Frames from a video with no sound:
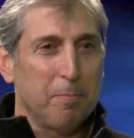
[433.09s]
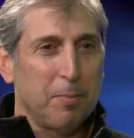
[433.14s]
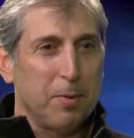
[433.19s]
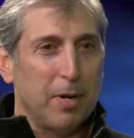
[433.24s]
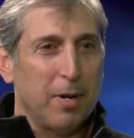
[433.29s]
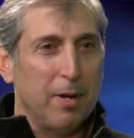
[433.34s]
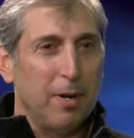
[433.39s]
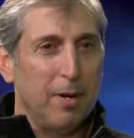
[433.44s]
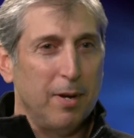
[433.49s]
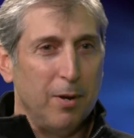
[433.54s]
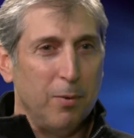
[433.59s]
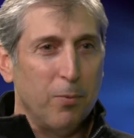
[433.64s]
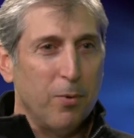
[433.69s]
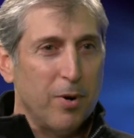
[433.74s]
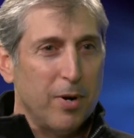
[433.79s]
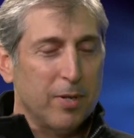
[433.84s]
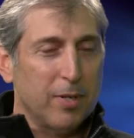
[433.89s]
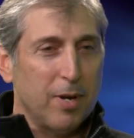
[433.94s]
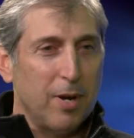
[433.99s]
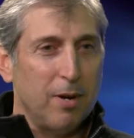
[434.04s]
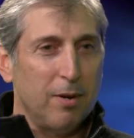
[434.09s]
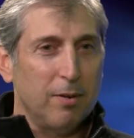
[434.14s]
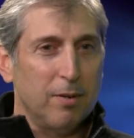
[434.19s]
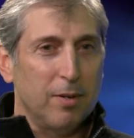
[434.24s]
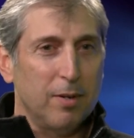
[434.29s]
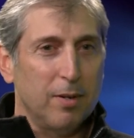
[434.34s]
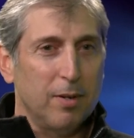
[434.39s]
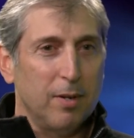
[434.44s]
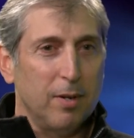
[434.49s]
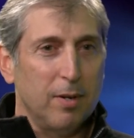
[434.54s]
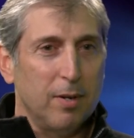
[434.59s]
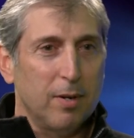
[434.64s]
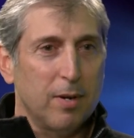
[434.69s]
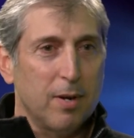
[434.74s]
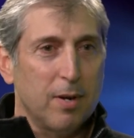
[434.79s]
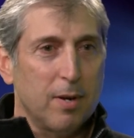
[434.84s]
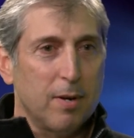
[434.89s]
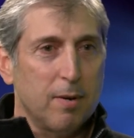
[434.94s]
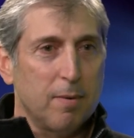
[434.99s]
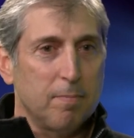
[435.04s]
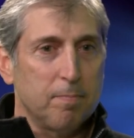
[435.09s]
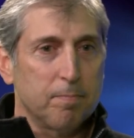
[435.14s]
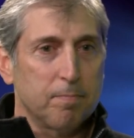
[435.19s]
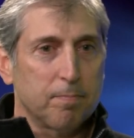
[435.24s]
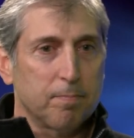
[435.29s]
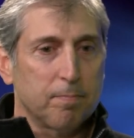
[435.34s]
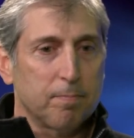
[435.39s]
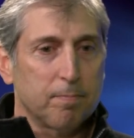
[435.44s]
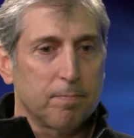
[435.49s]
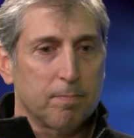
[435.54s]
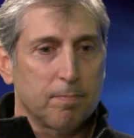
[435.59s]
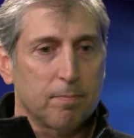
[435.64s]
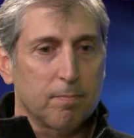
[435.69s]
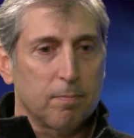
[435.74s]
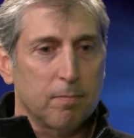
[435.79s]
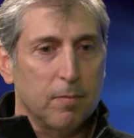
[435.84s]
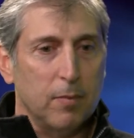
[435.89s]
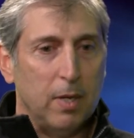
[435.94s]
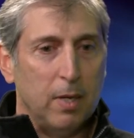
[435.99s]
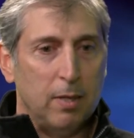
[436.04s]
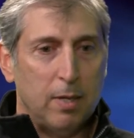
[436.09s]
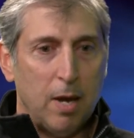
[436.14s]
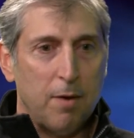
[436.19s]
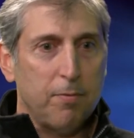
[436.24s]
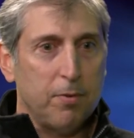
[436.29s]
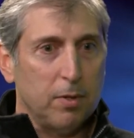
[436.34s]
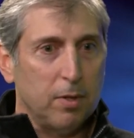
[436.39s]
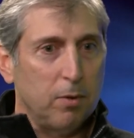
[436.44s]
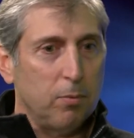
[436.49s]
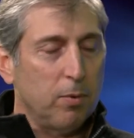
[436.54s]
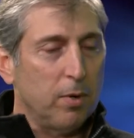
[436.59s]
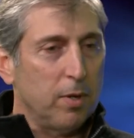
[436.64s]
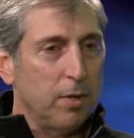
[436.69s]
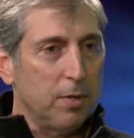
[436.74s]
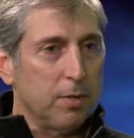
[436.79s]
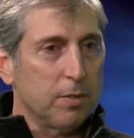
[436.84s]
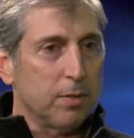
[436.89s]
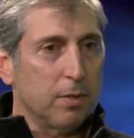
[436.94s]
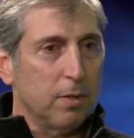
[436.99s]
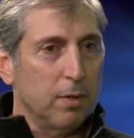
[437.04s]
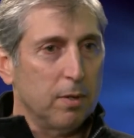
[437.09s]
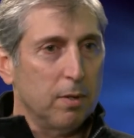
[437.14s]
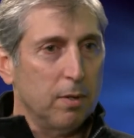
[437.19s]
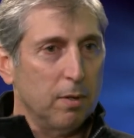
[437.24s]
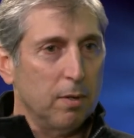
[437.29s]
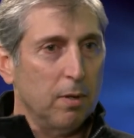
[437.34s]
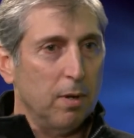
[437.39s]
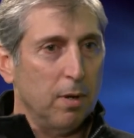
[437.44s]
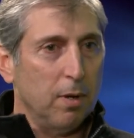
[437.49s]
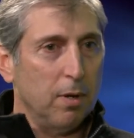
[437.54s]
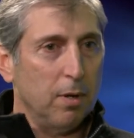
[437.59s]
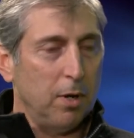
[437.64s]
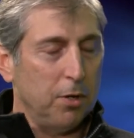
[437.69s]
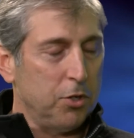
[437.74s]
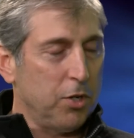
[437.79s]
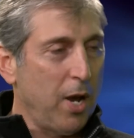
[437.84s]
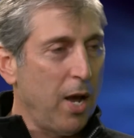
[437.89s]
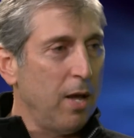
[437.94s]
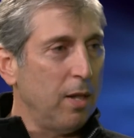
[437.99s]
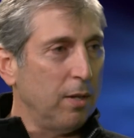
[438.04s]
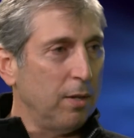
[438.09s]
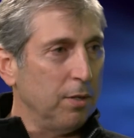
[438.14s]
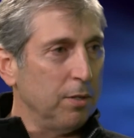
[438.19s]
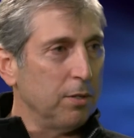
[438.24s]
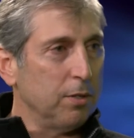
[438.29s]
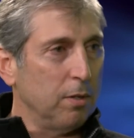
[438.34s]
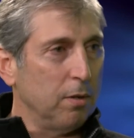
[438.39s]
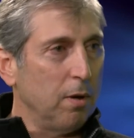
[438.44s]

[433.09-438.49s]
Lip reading: But it worked out, and it definitely was a challenge.